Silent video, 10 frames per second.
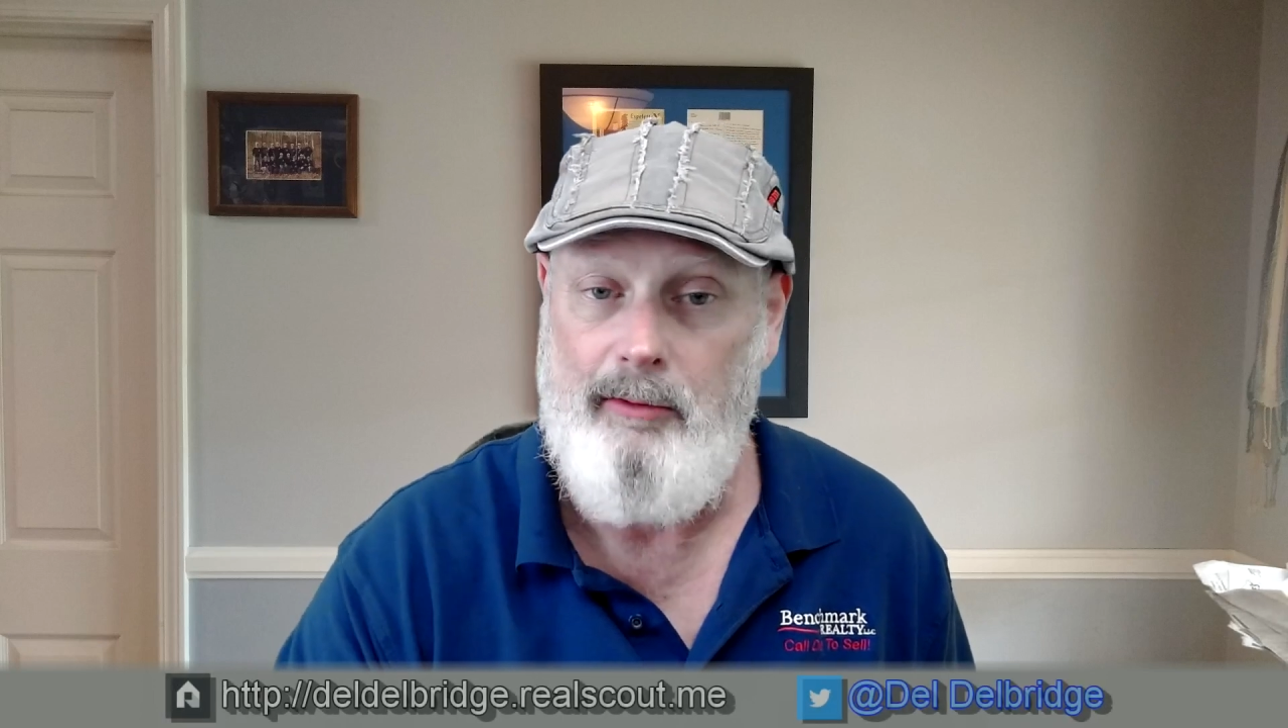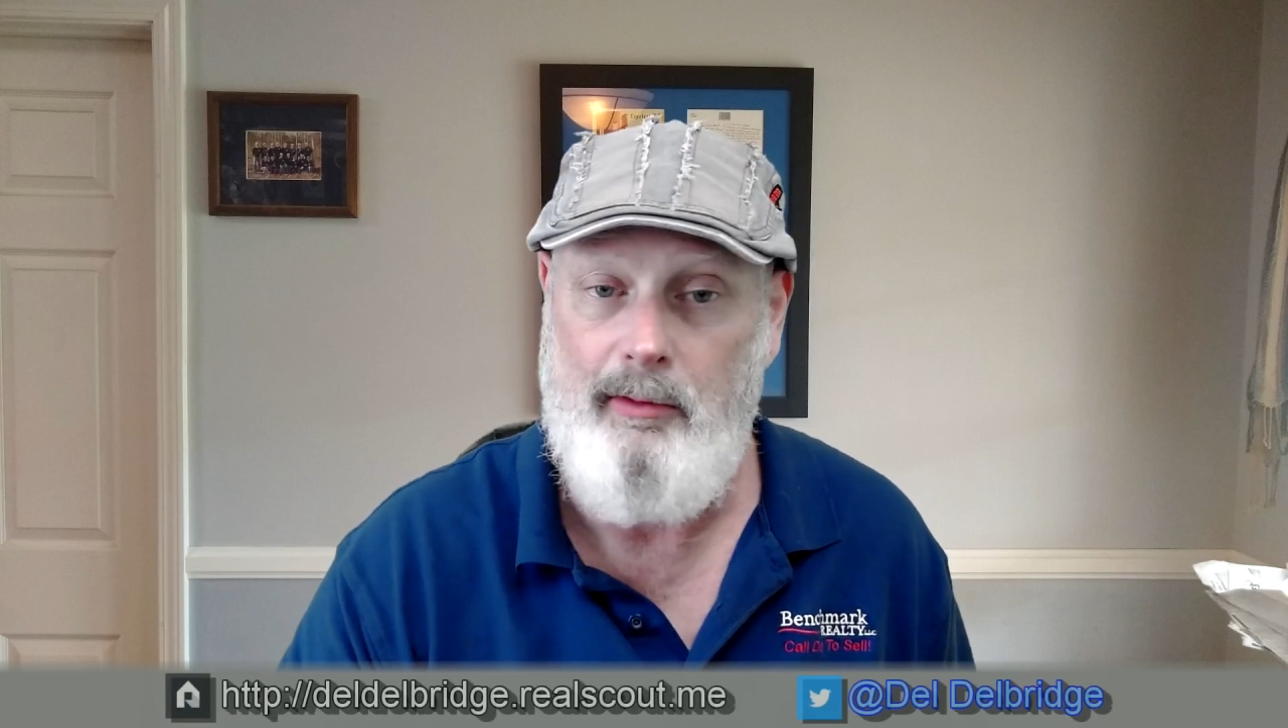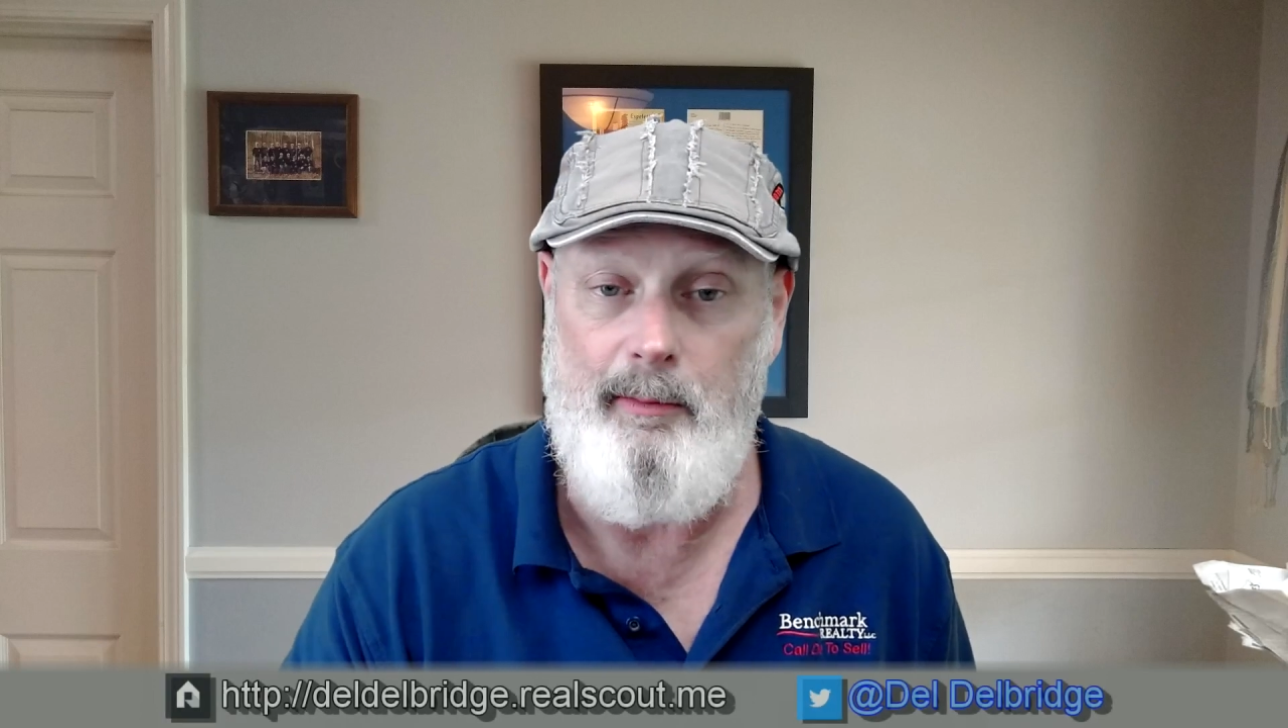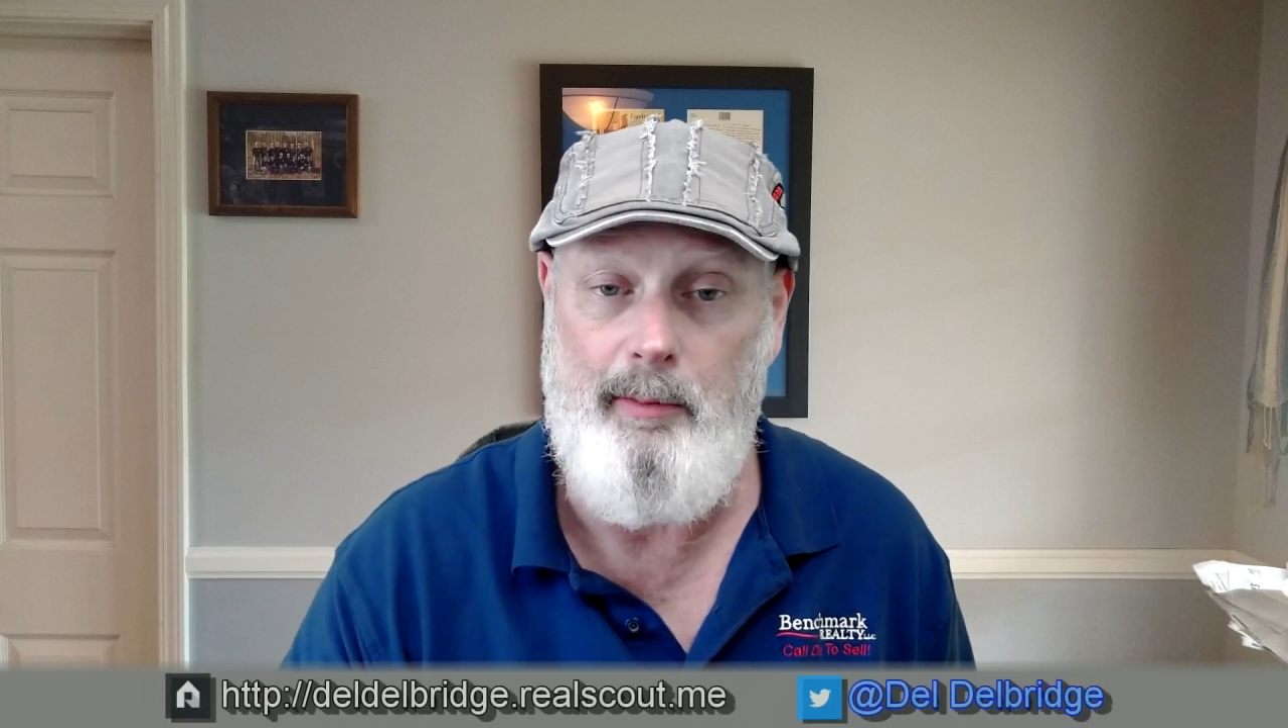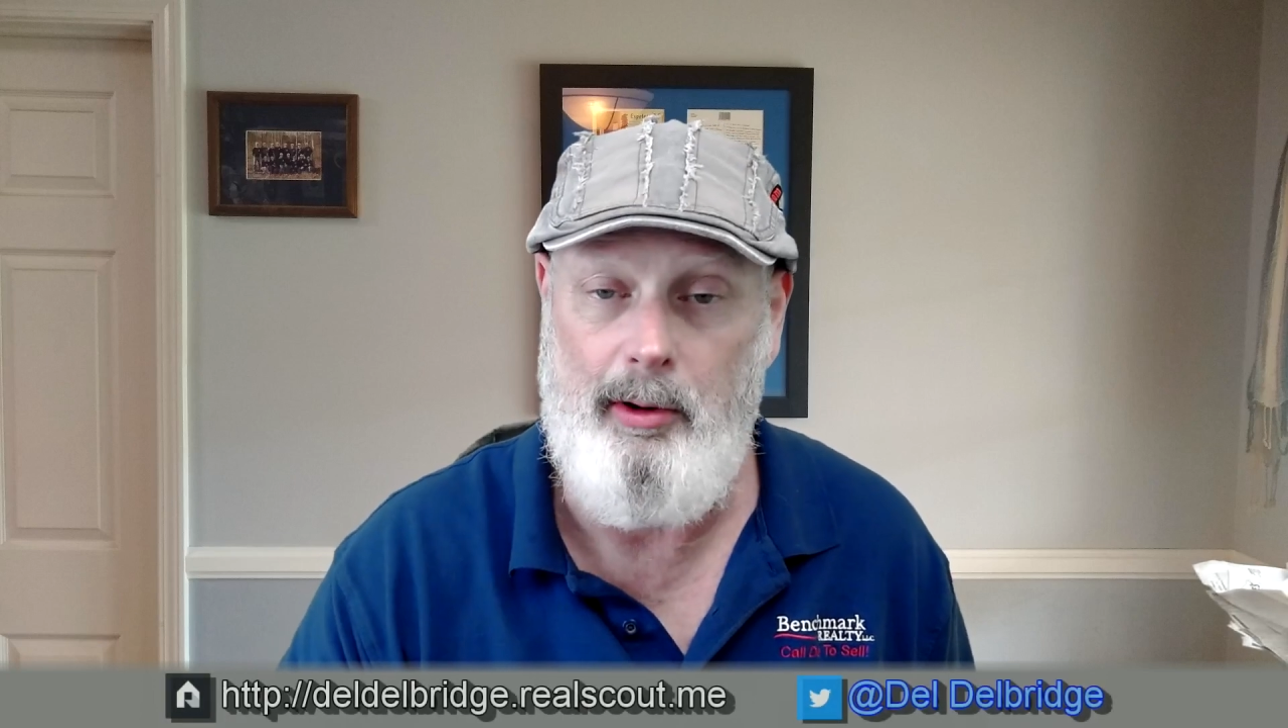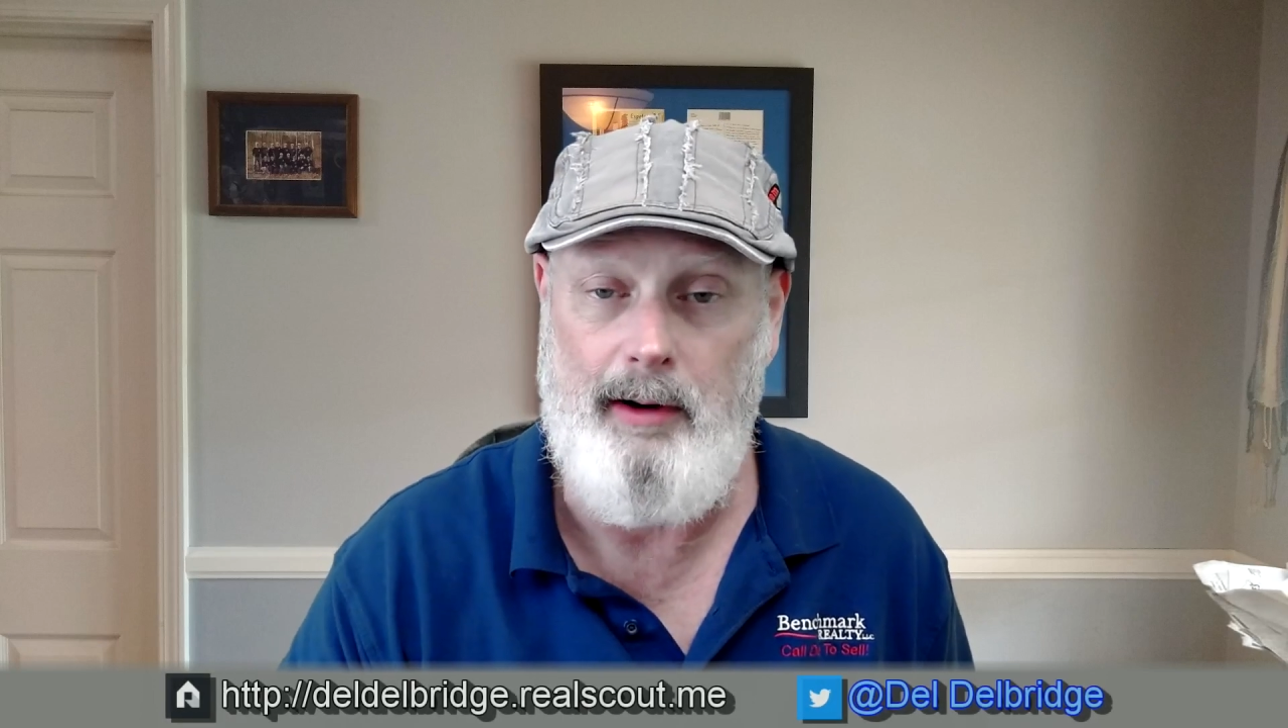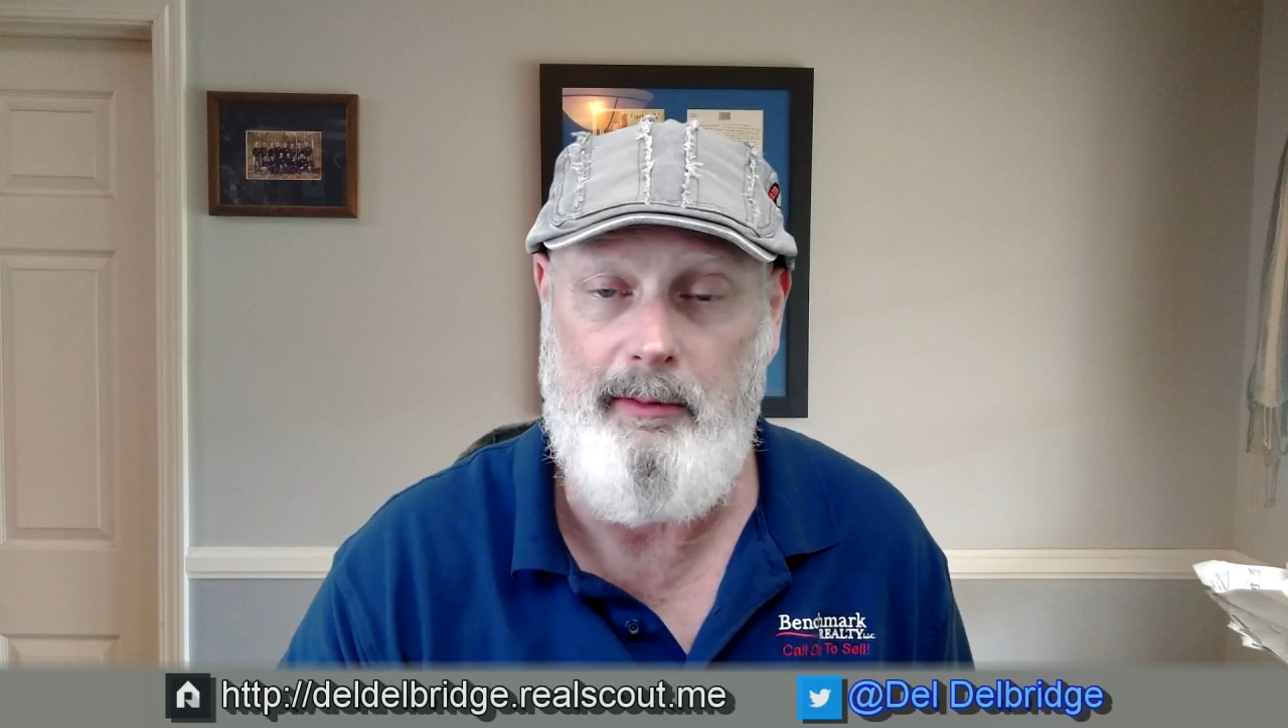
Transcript: We pull up